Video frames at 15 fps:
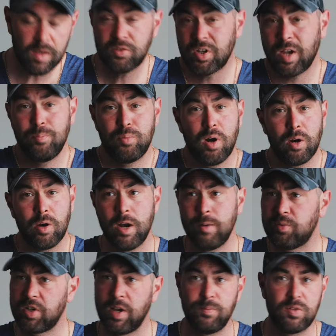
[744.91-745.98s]
Same
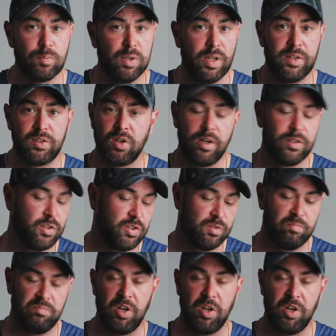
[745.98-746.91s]
program, same splits. I just,